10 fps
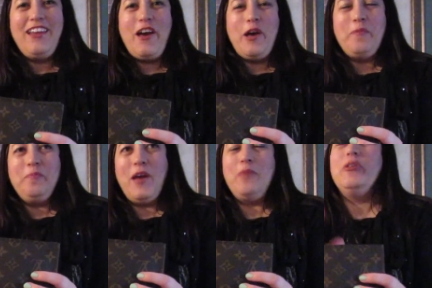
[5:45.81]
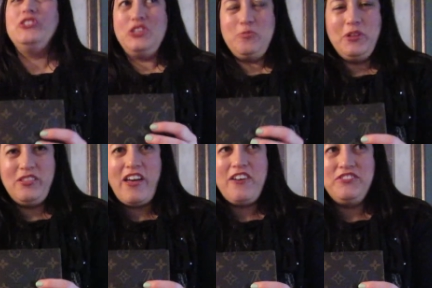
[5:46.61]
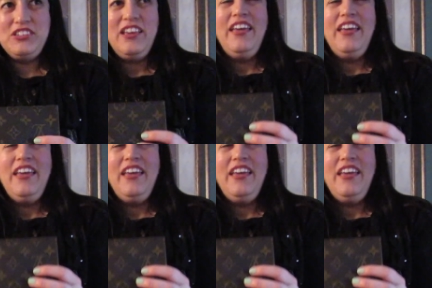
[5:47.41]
um, I purchased pre-loved